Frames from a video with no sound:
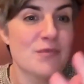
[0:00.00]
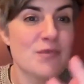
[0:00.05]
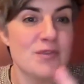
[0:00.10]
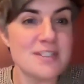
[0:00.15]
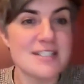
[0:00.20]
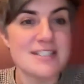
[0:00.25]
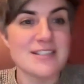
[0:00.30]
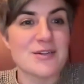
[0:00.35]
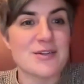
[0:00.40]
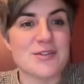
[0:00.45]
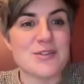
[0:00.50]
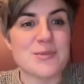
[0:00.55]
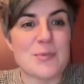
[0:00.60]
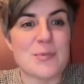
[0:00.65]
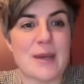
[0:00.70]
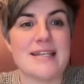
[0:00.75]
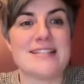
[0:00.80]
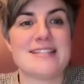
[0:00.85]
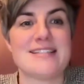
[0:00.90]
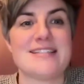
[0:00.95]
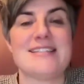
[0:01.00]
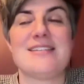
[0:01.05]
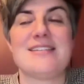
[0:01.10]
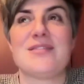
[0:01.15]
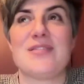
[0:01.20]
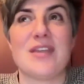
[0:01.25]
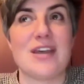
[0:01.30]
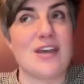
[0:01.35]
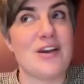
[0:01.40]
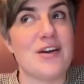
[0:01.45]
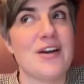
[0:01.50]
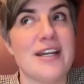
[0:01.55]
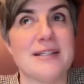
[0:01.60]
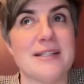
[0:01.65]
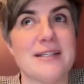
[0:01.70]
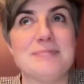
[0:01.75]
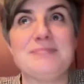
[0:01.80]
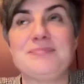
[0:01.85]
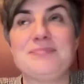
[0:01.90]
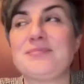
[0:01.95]
physical space that you're
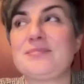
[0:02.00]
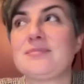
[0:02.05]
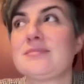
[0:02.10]
in.